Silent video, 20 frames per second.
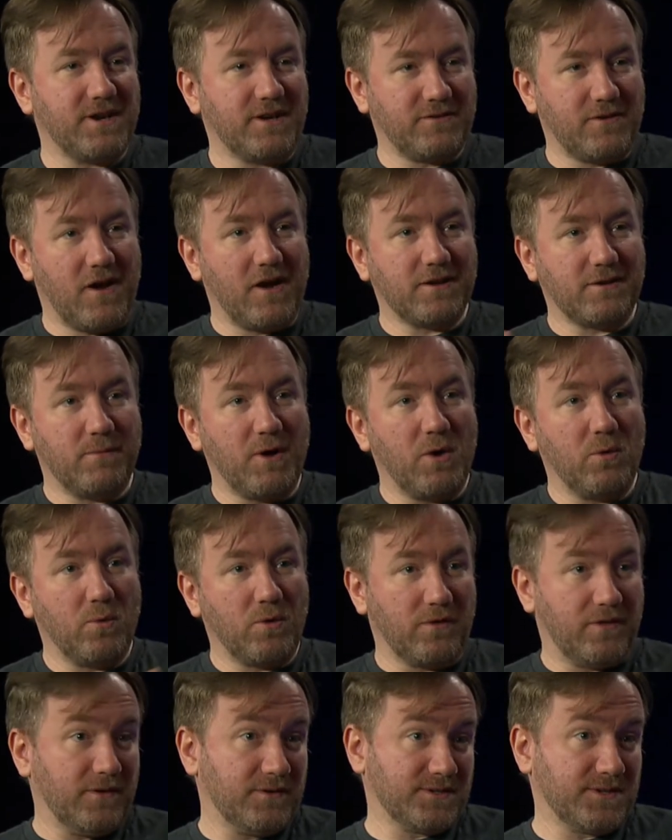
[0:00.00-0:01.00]
I talked about
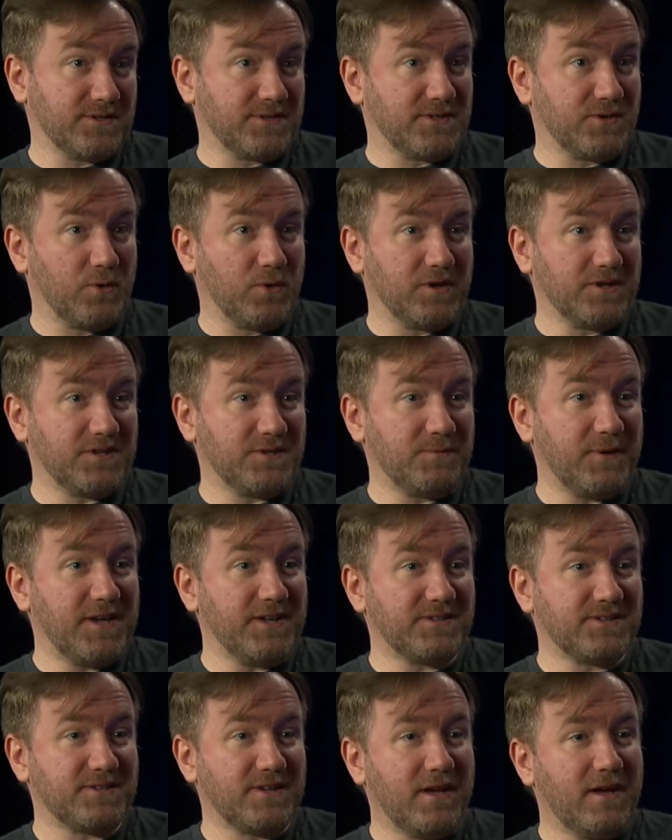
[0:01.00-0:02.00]
where there's a storage
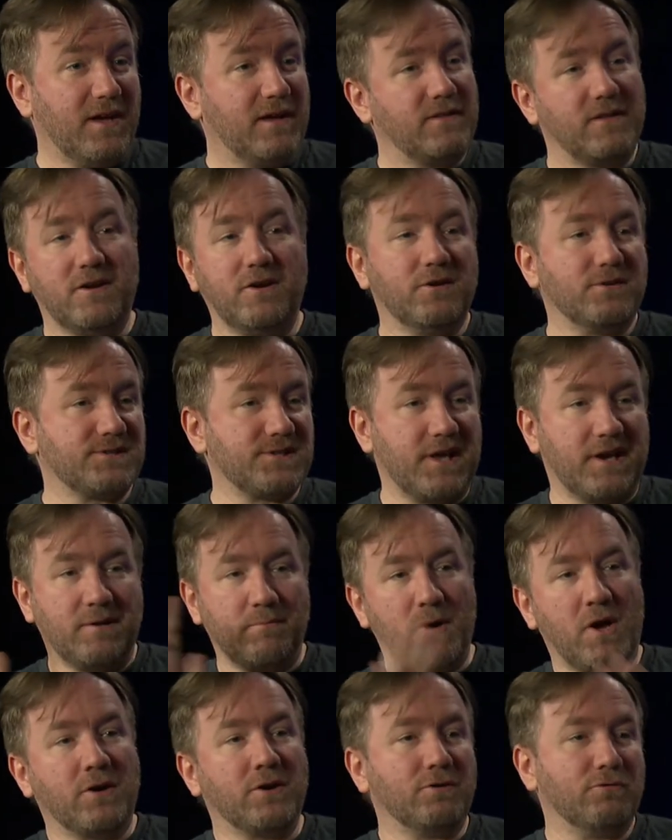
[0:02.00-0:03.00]
space, the gear is getting
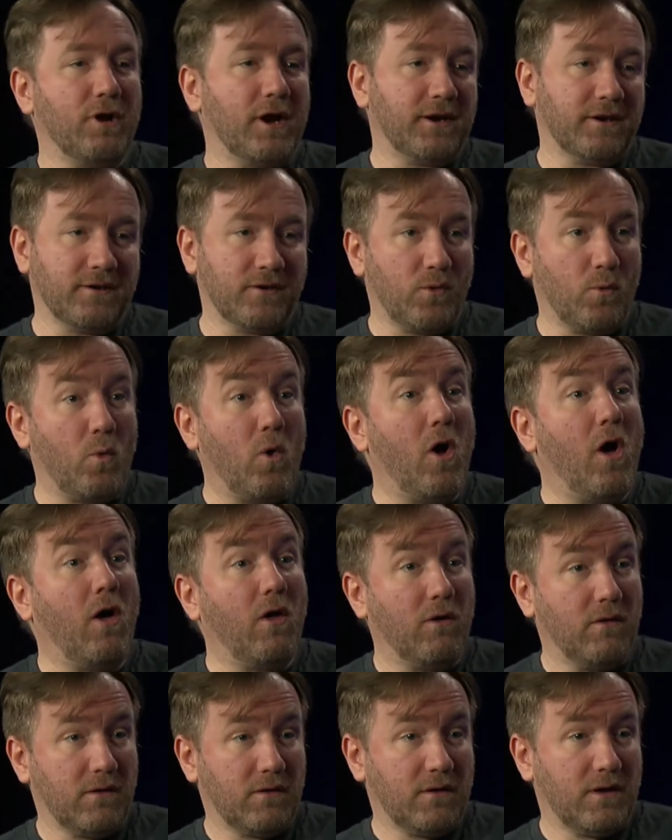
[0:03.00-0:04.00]
mounted right into the
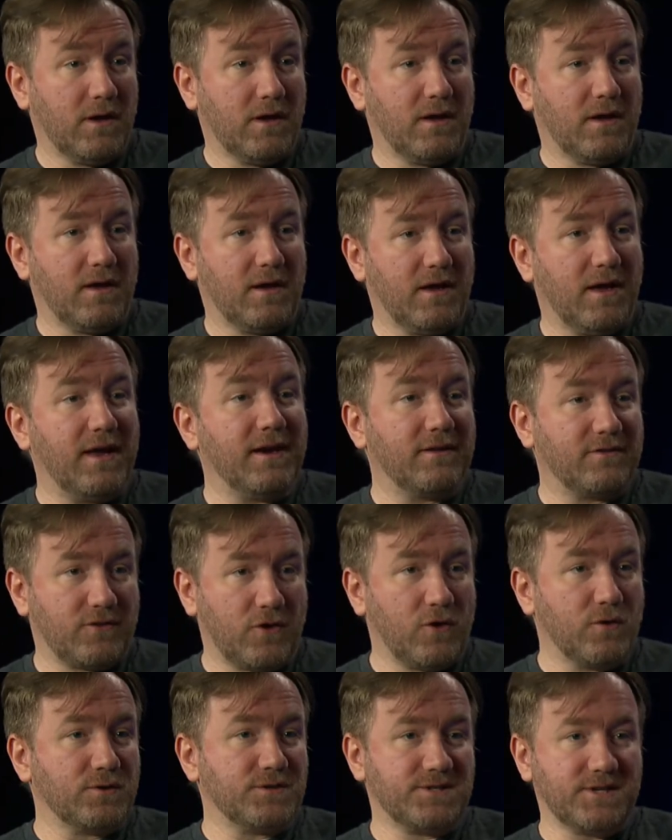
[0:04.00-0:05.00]
wall. Oh, that's perfect. And it
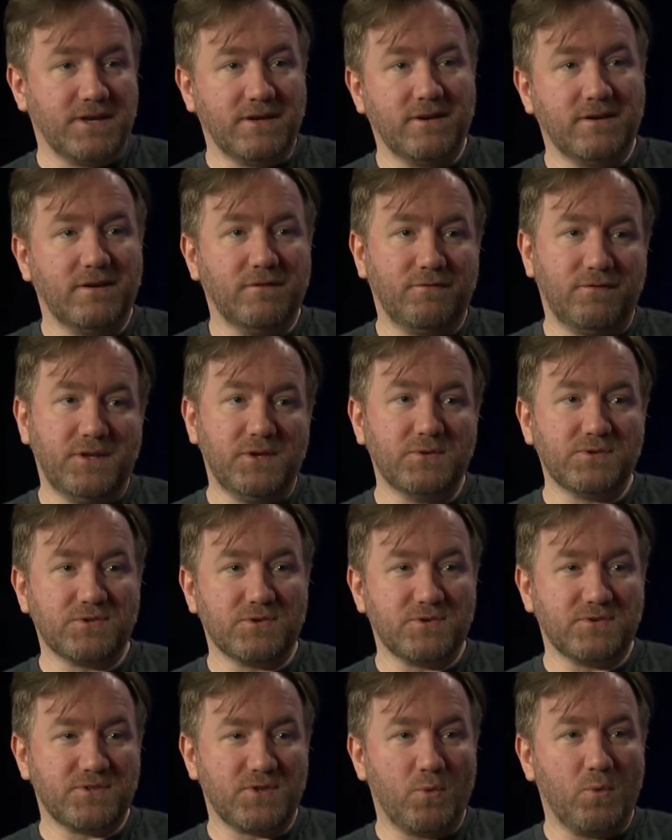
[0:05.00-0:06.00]
turns into
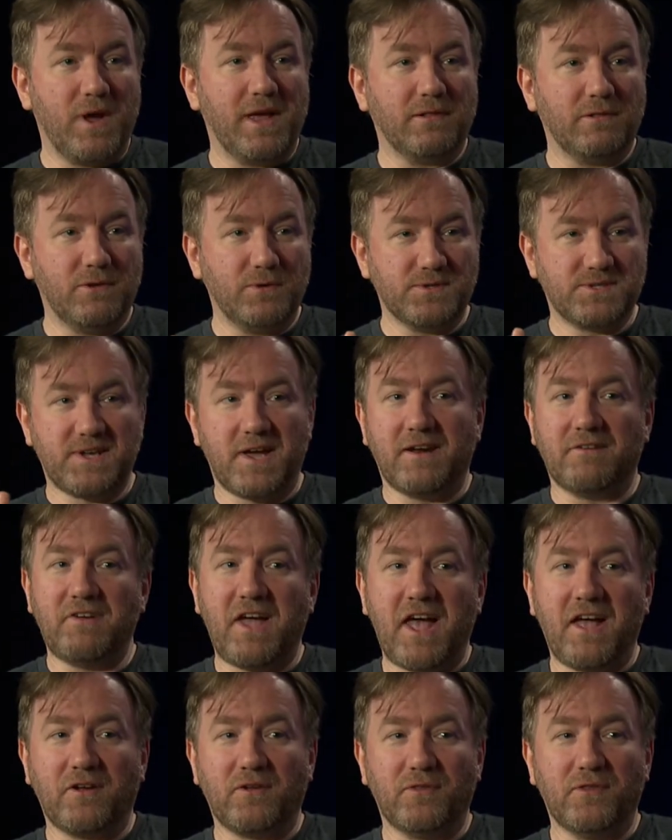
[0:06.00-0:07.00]
diffusers the way Lou's kind of
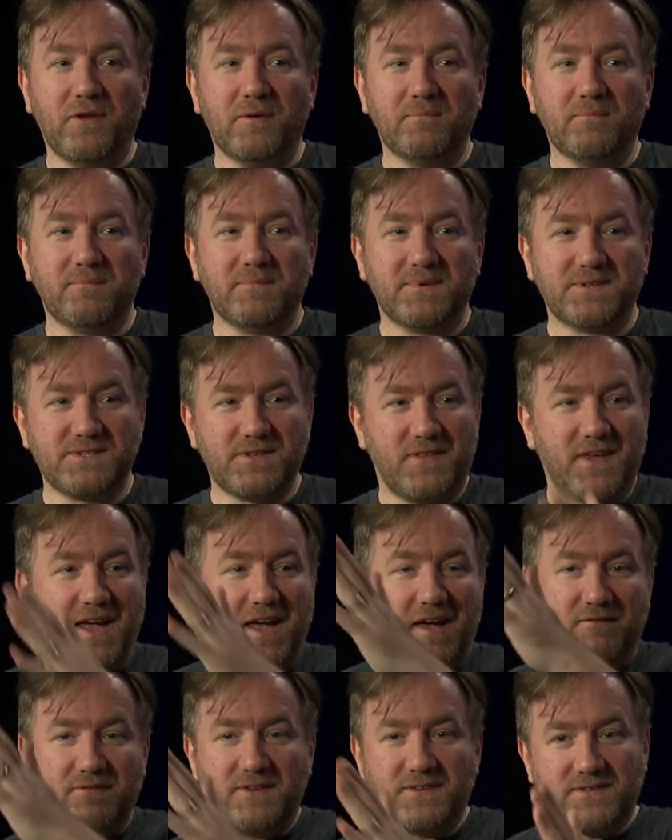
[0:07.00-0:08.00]
angled them. So they
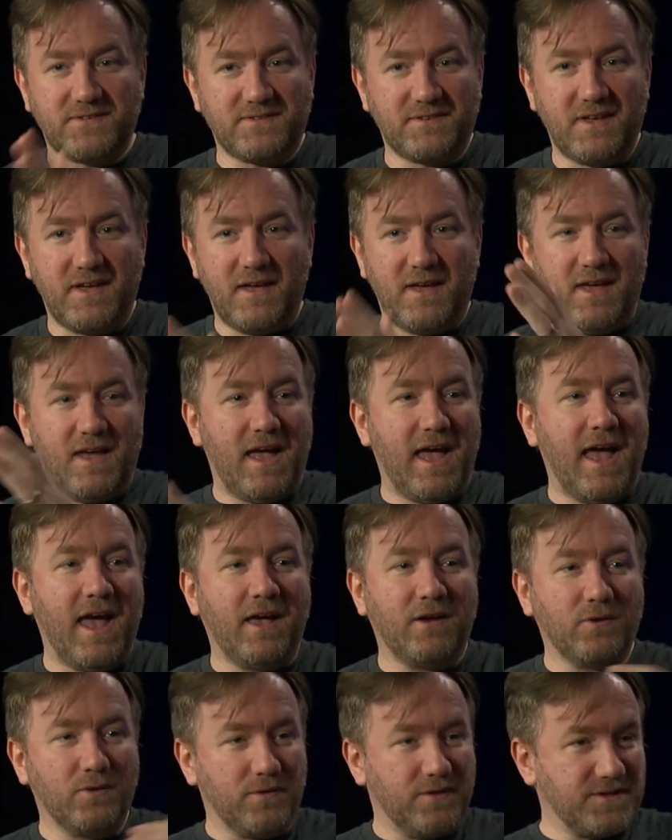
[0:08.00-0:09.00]
have this
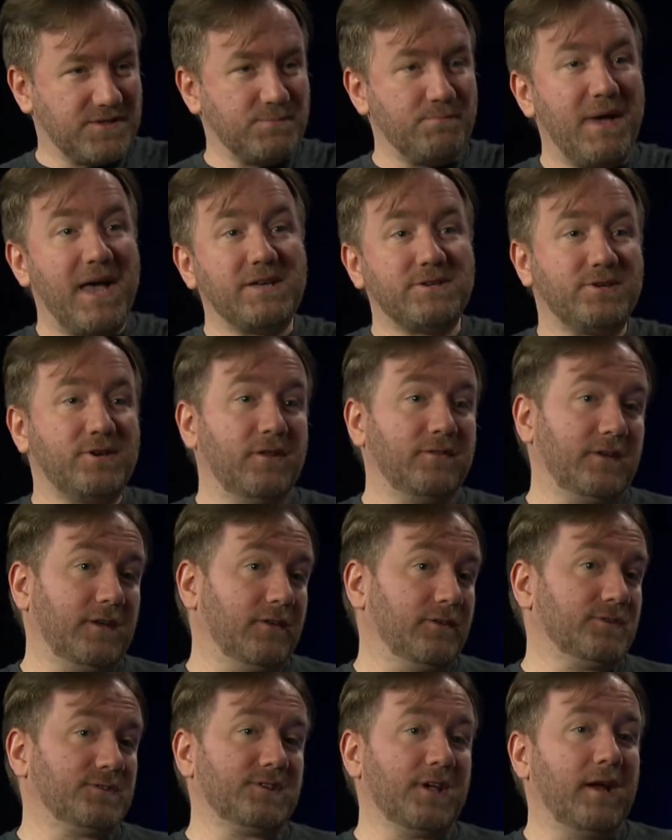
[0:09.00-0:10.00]
angle that's matched on the
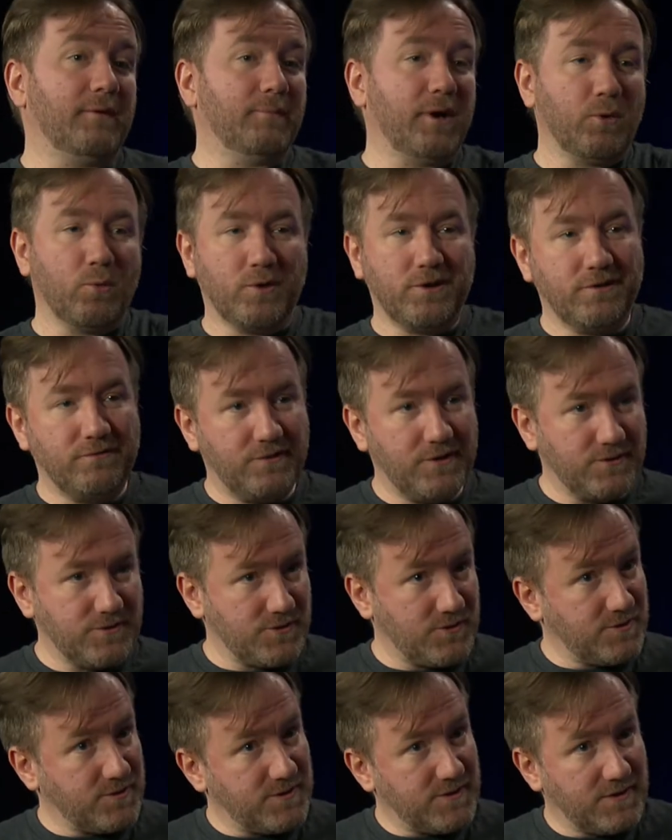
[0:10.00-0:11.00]
other side by wood
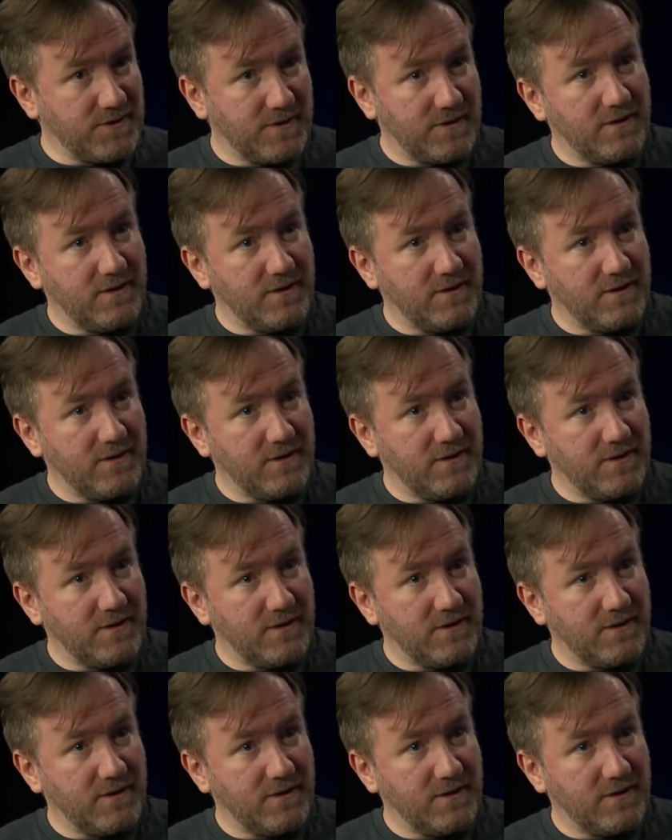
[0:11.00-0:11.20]
diffusers.